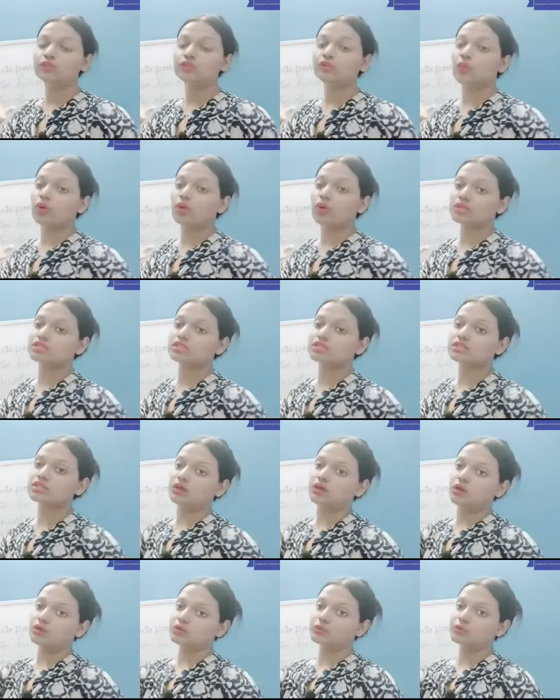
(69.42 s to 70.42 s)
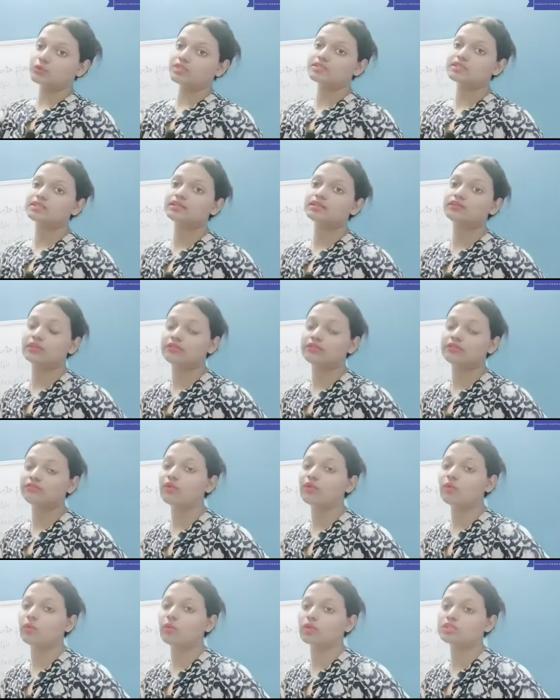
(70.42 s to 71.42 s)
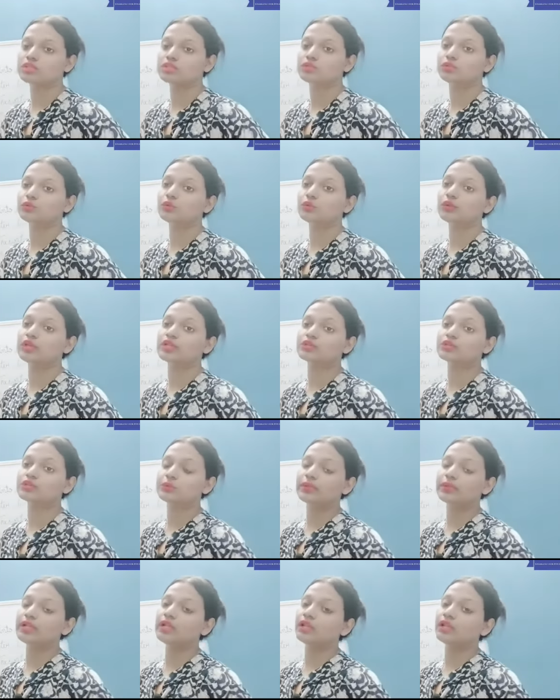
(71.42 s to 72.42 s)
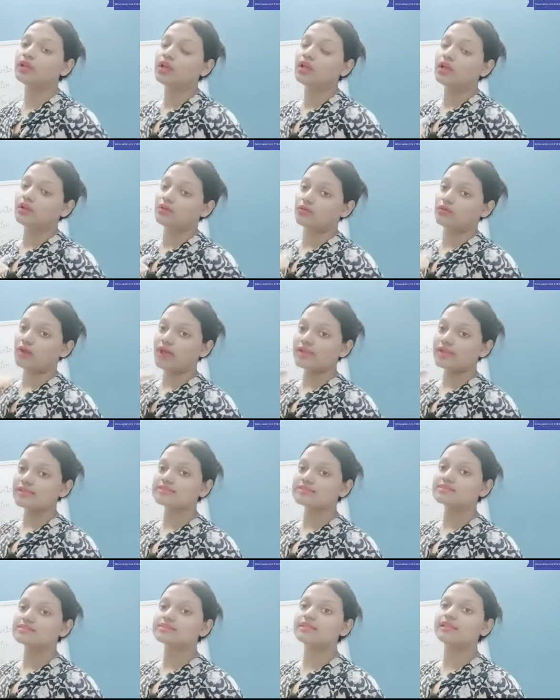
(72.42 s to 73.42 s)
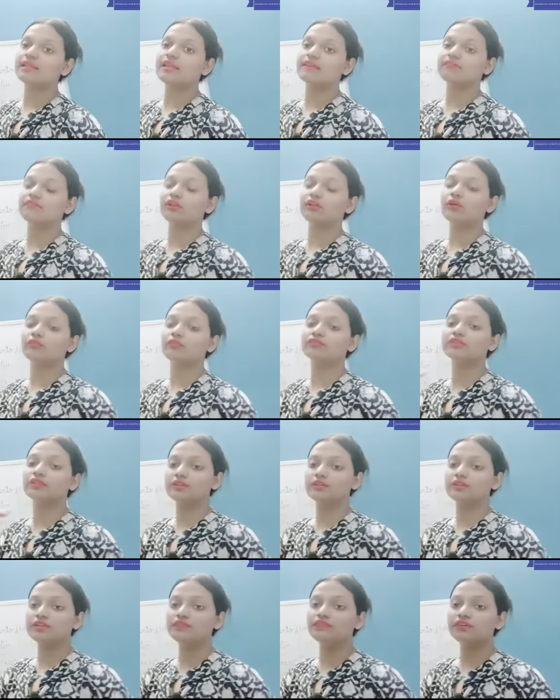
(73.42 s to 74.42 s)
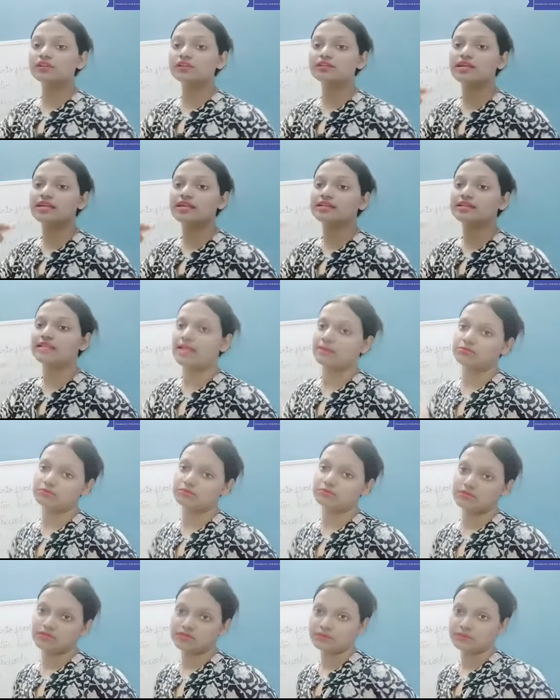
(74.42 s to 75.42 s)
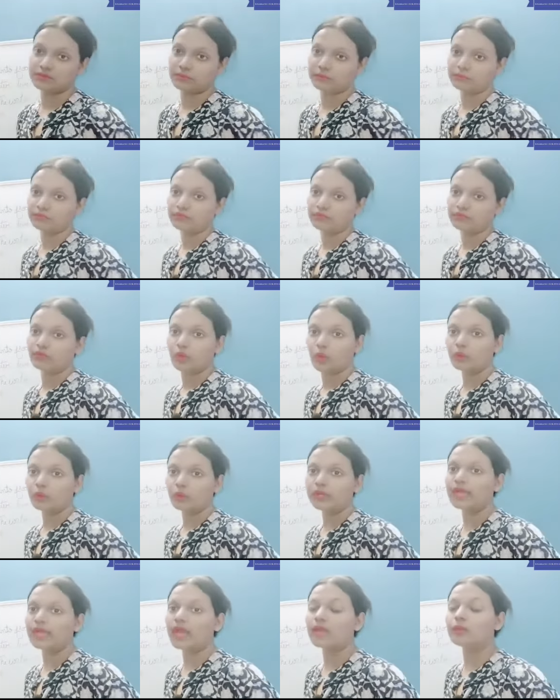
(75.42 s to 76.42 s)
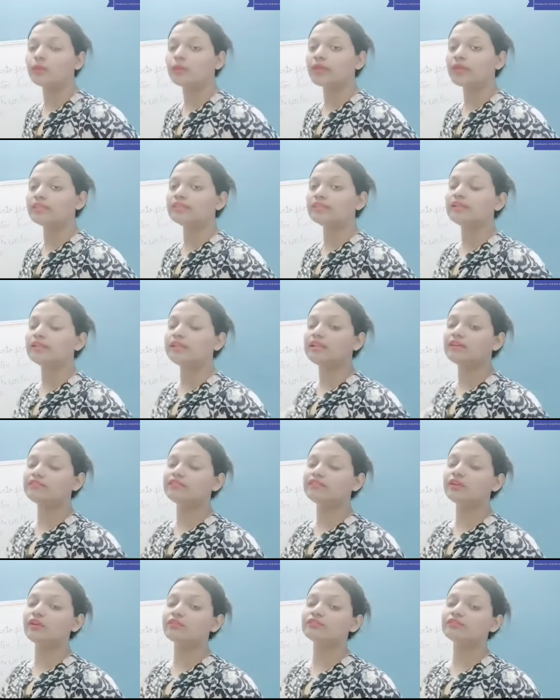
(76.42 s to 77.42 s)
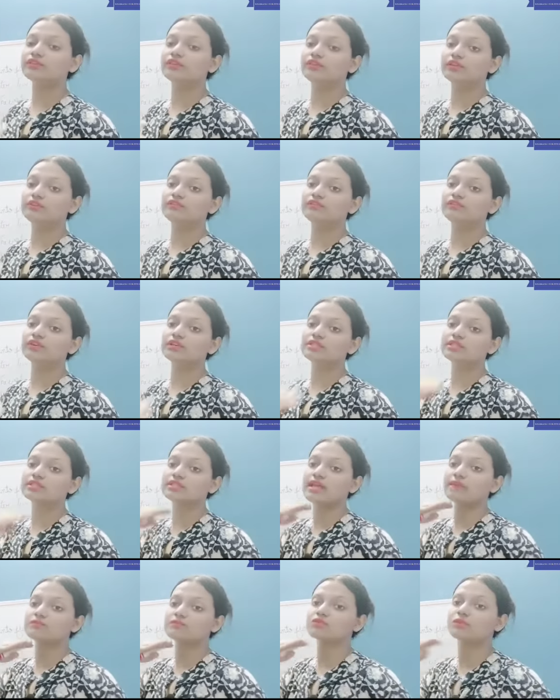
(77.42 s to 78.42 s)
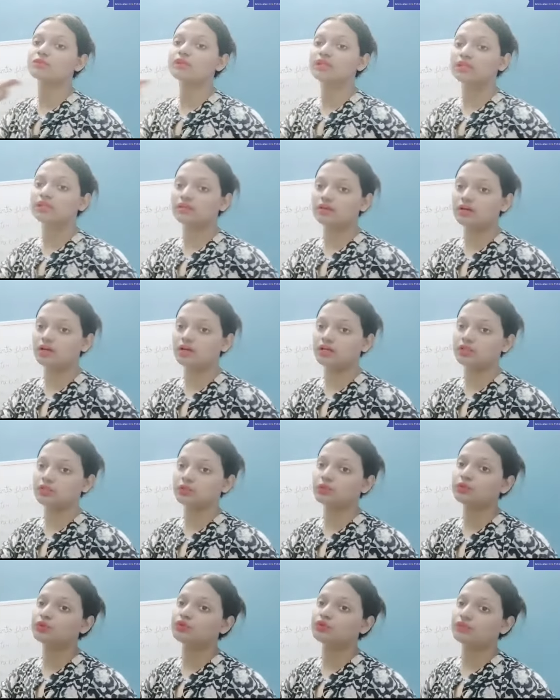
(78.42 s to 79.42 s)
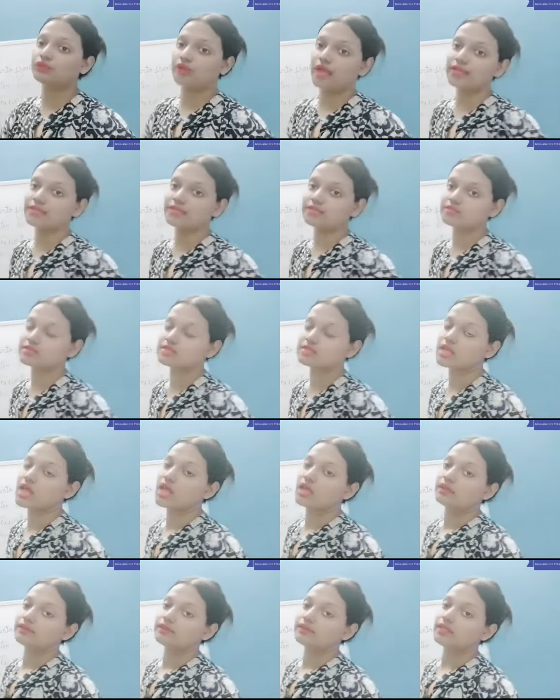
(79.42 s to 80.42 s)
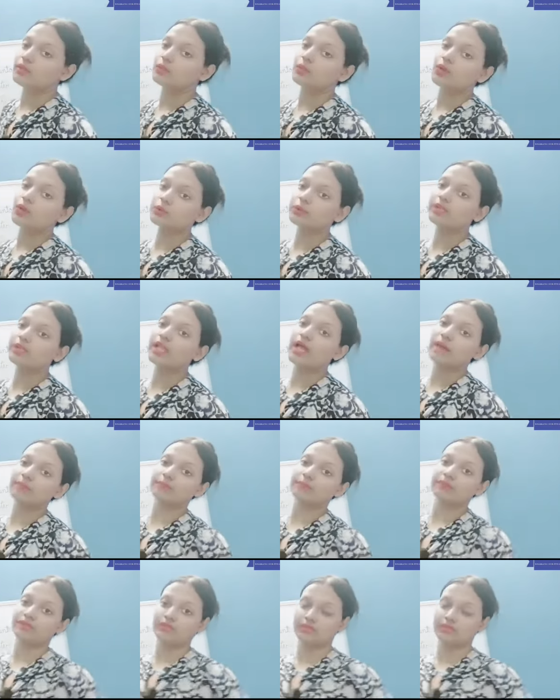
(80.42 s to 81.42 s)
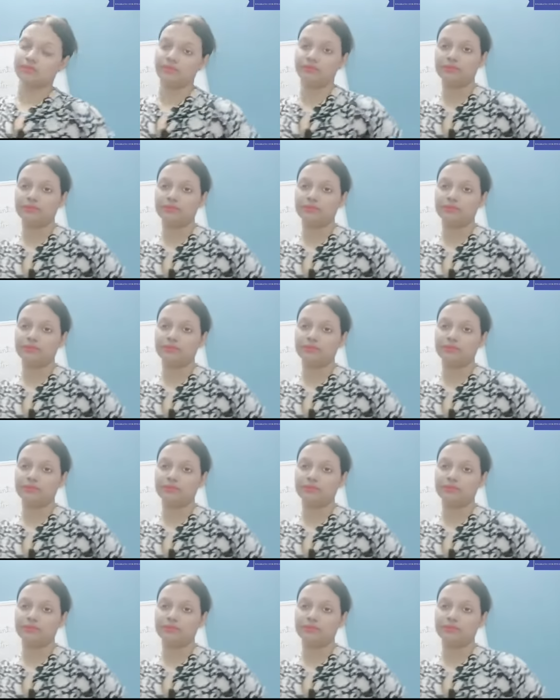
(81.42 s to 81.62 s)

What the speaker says: The water, or you can say the rainfall water, it will rise the level of the rivers and dams. Okay, and when the level of the rivers and dams will rise, then what will happen?